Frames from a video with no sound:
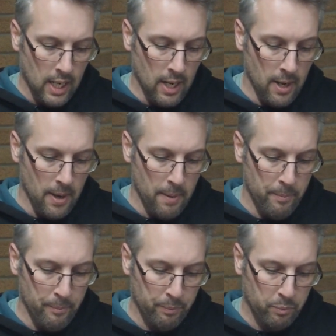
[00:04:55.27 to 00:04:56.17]

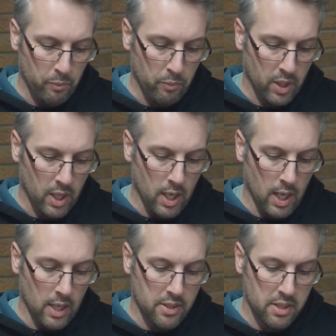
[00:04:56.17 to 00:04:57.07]

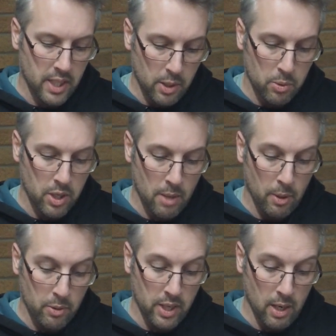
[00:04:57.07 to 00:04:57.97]
A single
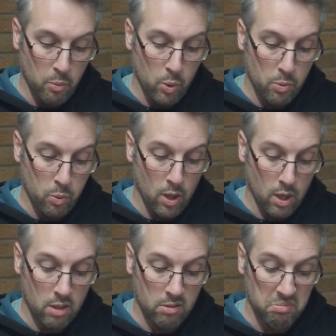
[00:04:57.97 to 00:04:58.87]
turbo setup would
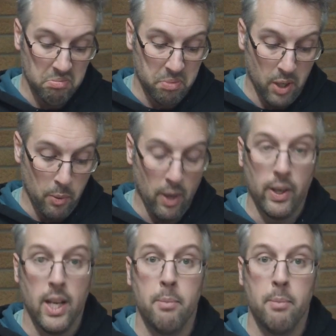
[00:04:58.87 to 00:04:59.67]
work pretty well here,